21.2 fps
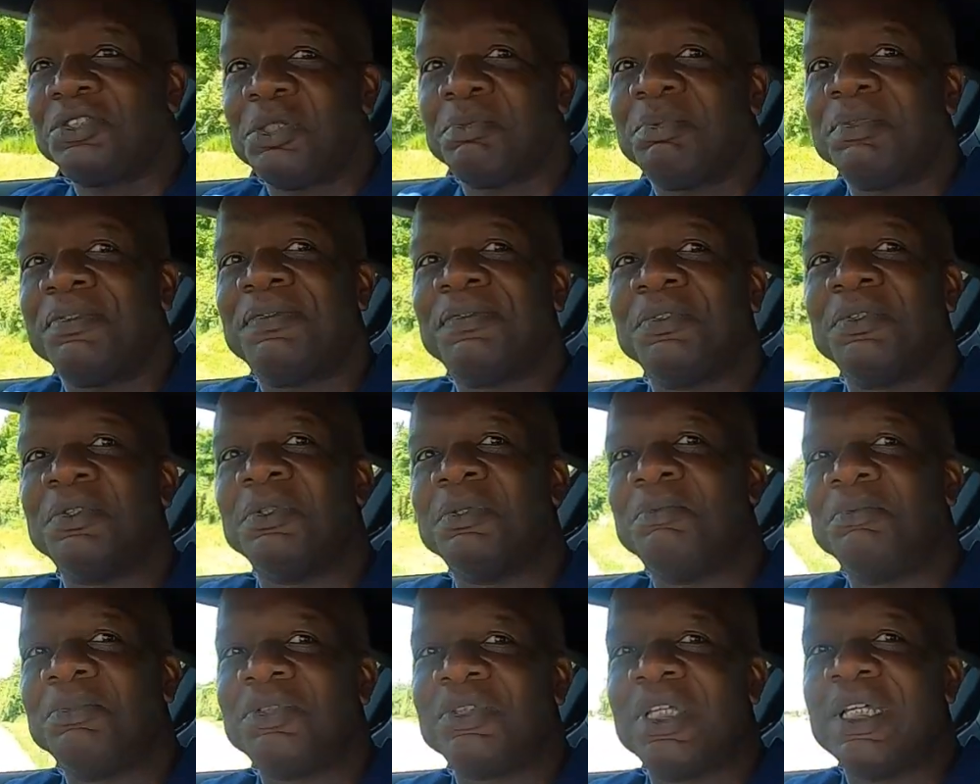she
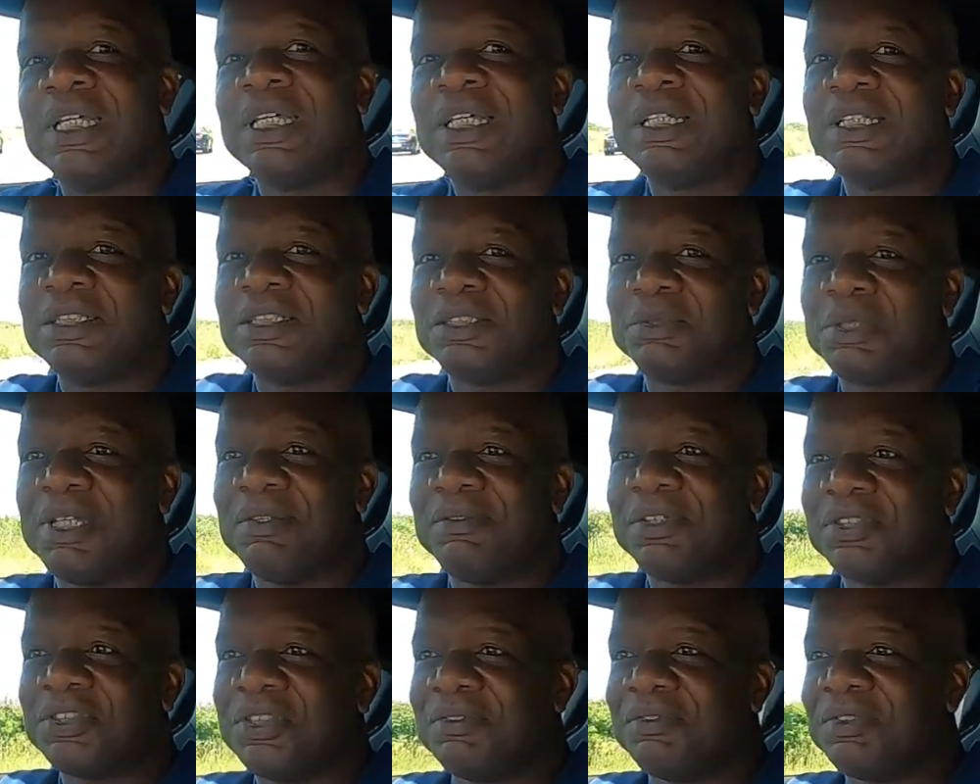performs, to give
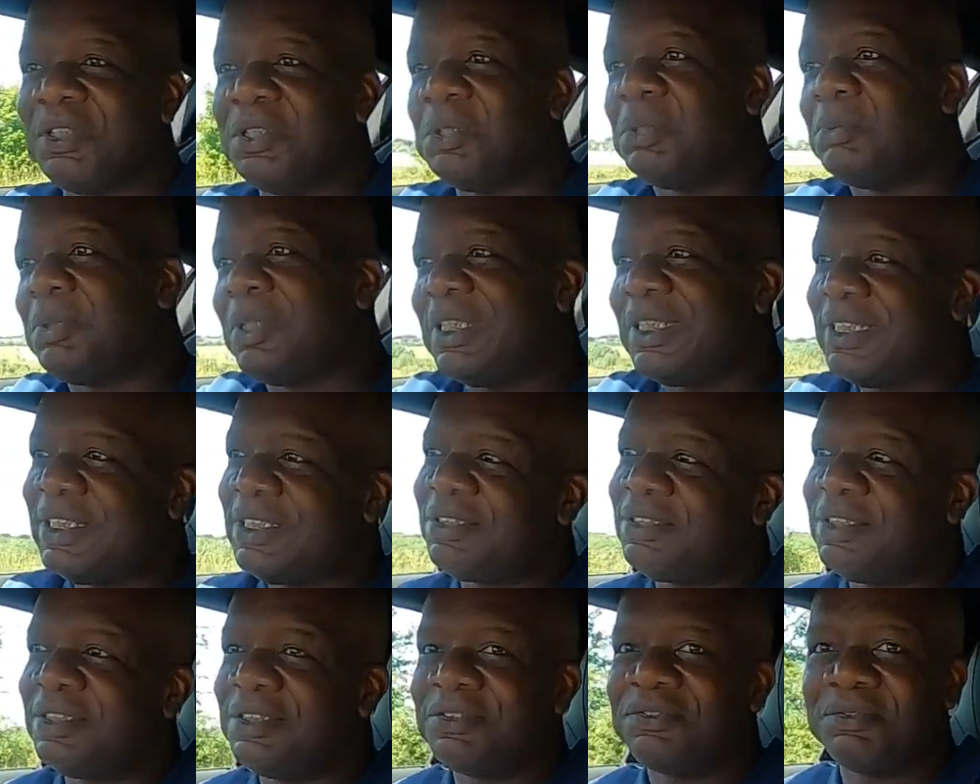ourselves a little bit of
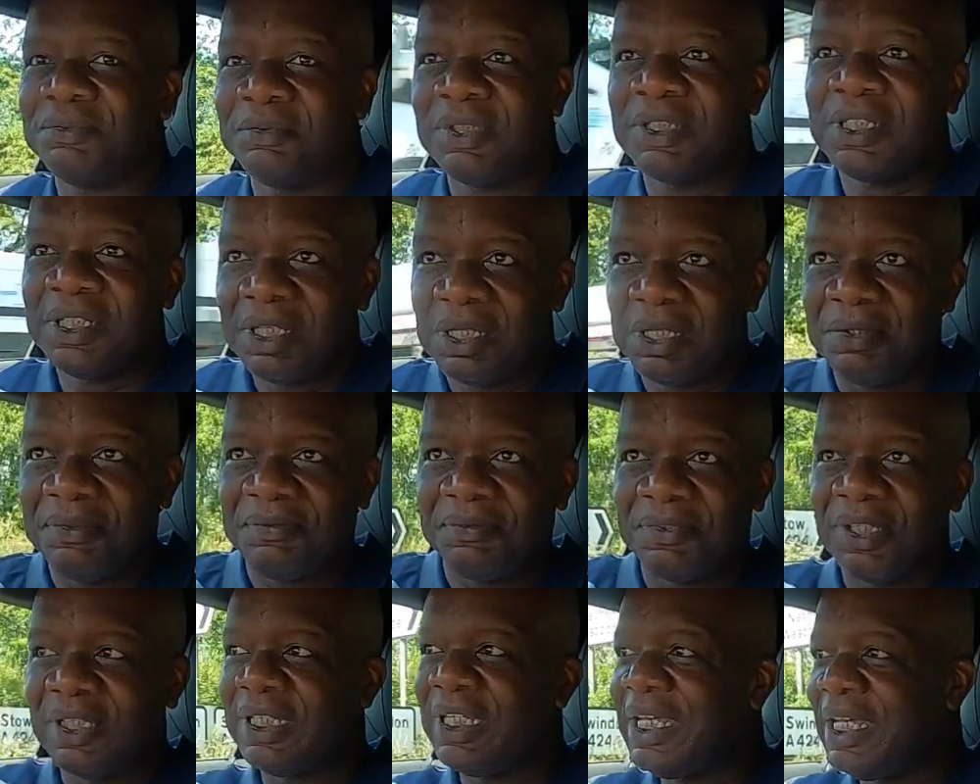distance from the car in
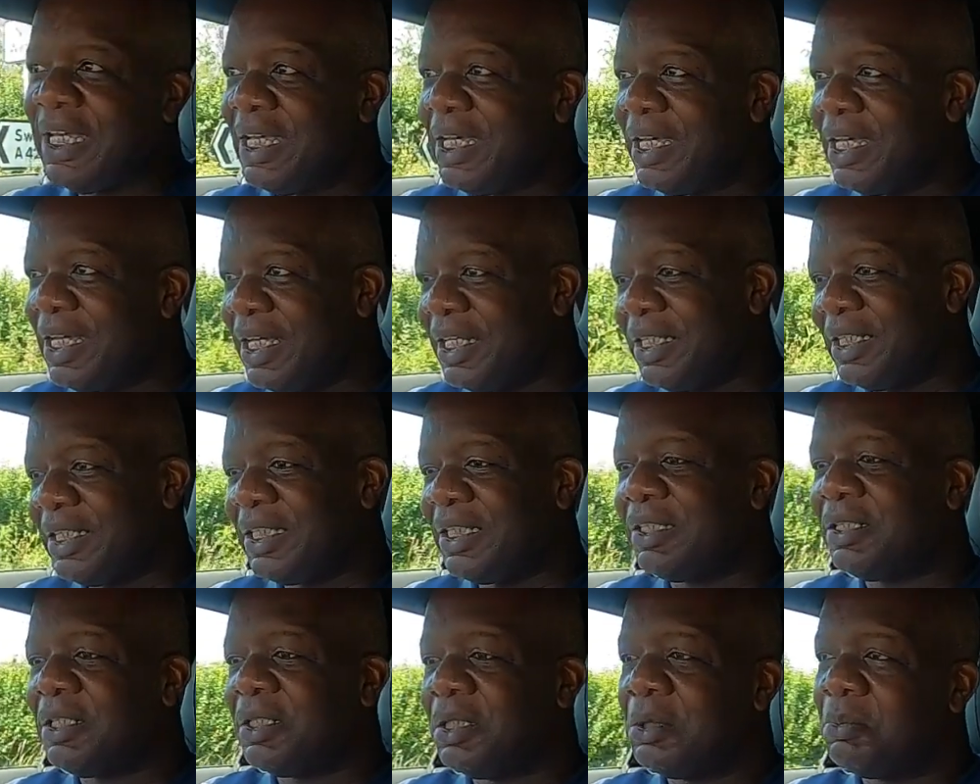front. and
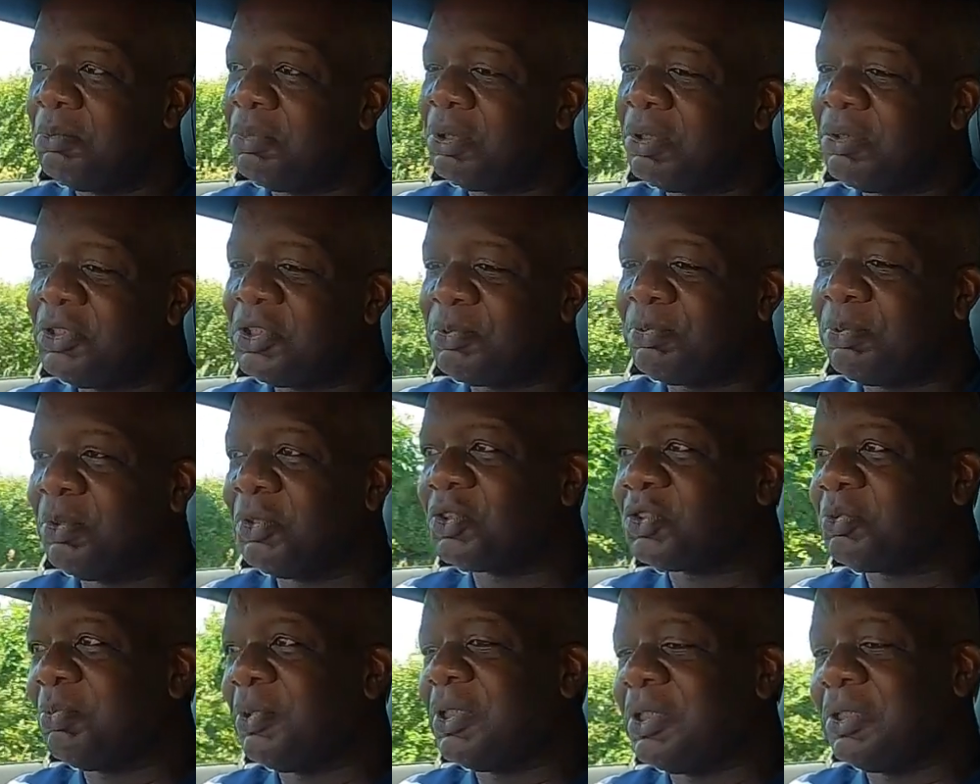then put it in
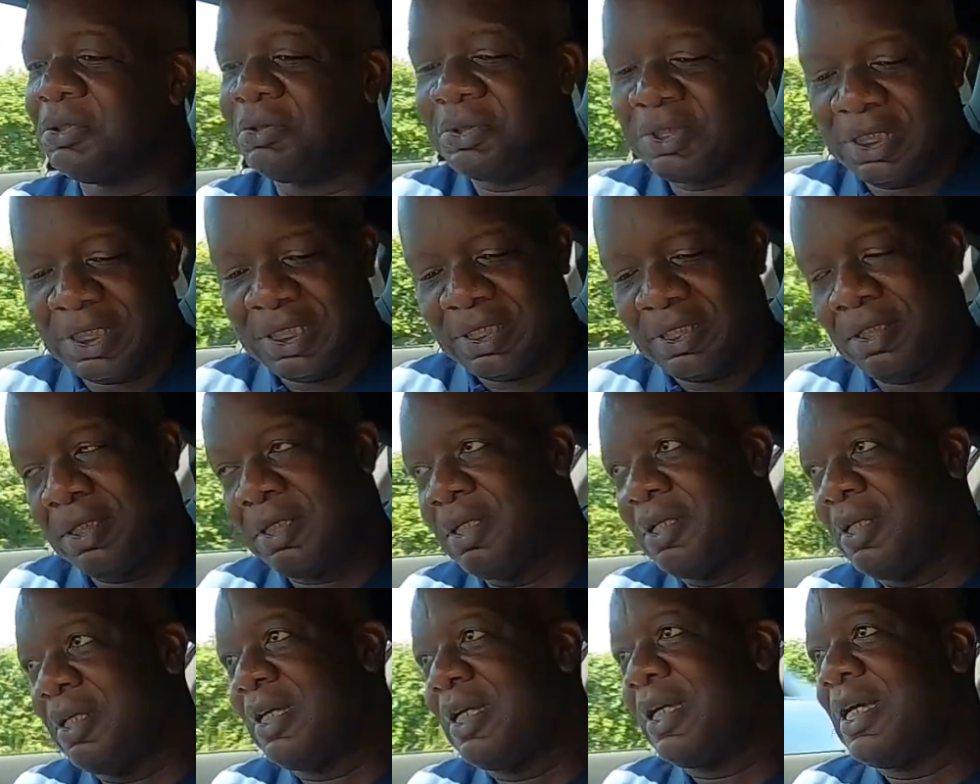sports mode
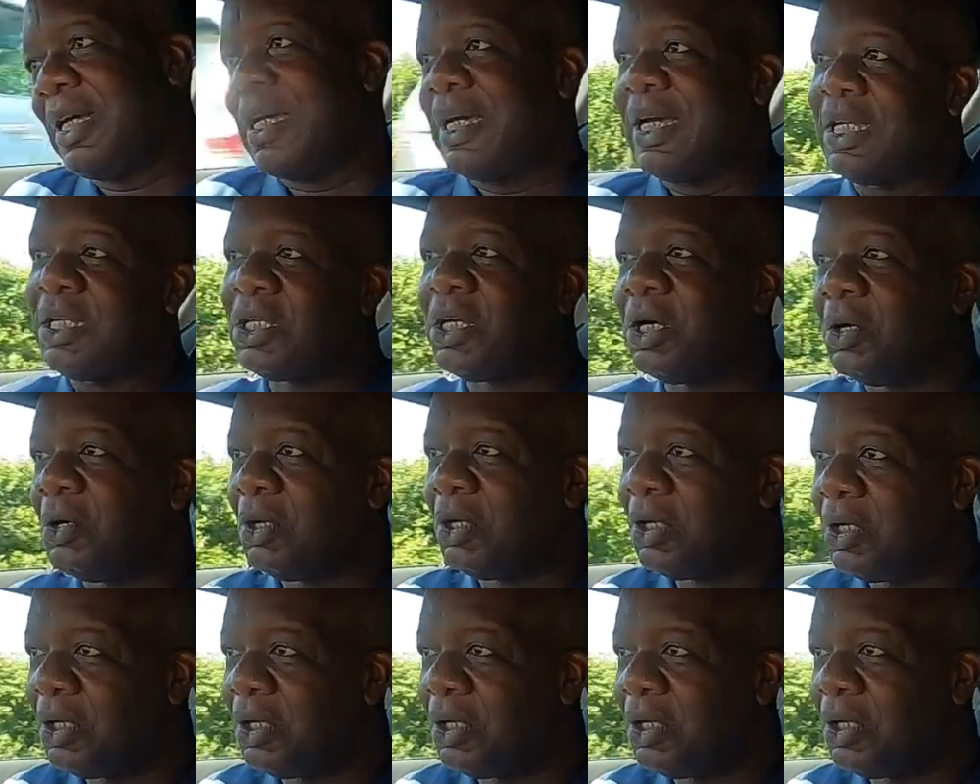and go.